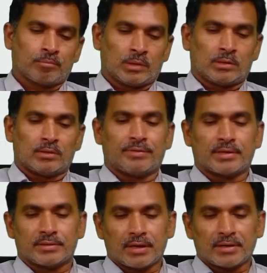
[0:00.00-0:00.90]
The
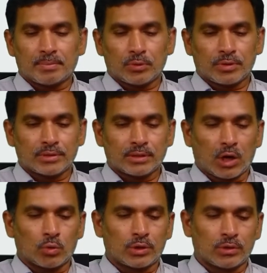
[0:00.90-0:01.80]
first attribute is
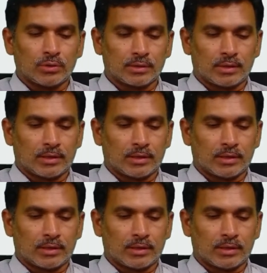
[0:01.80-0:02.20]
outlook,